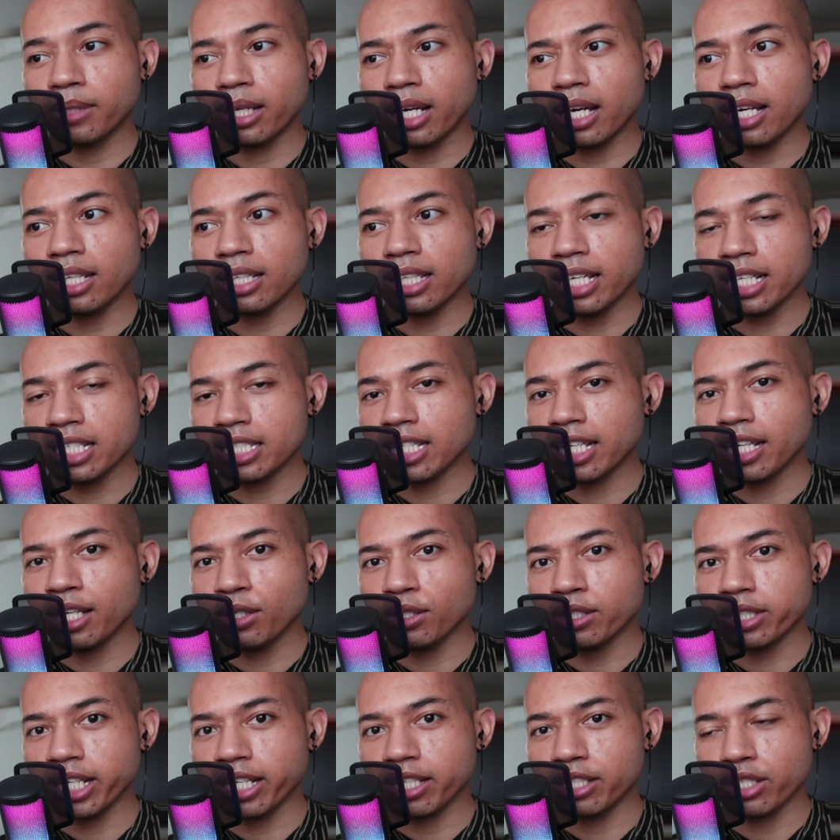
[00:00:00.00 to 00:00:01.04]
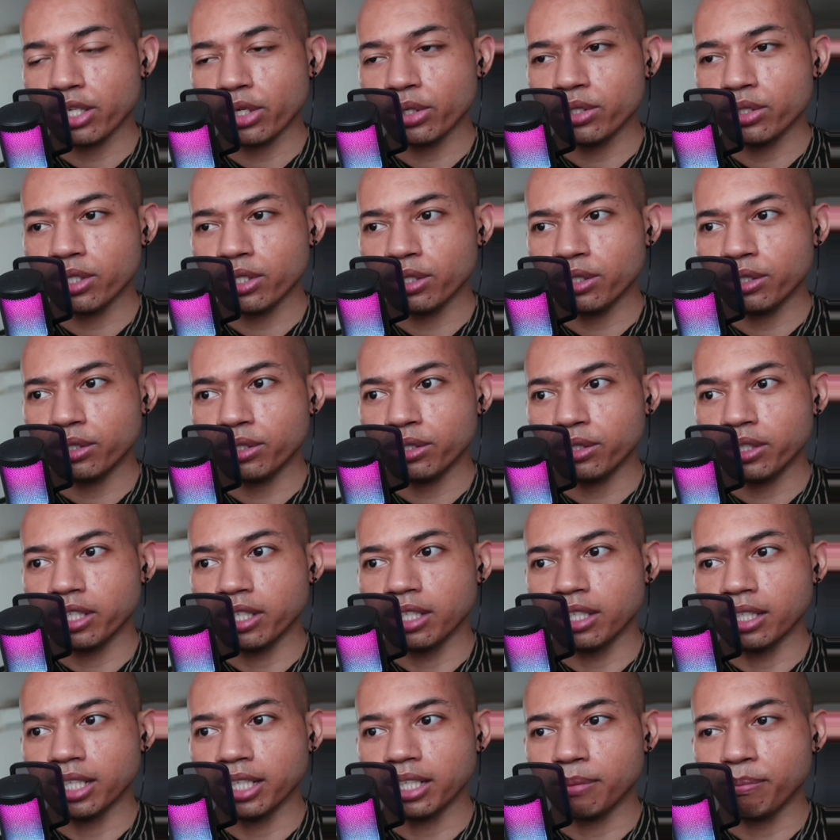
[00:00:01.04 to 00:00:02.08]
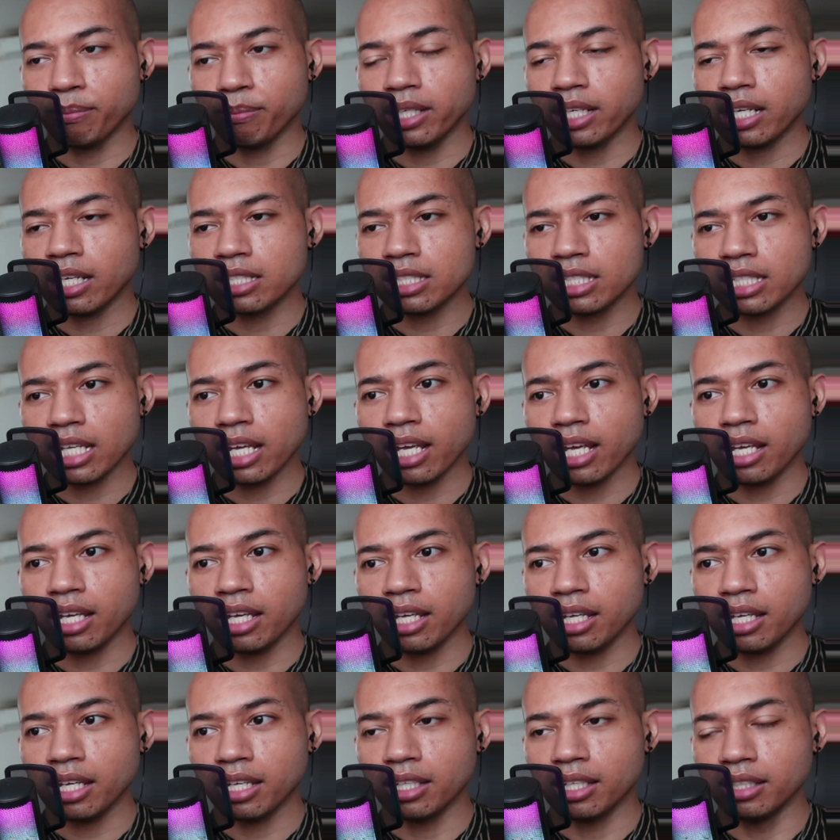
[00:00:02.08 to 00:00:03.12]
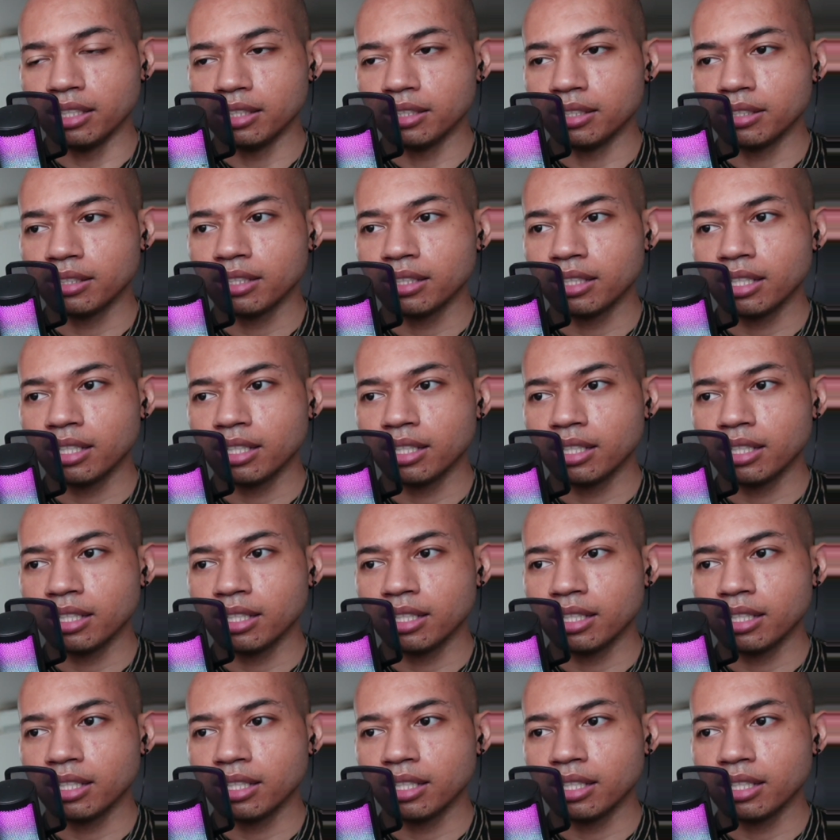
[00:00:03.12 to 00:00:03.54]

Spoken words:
I like singers like JoJo and like Beyonce and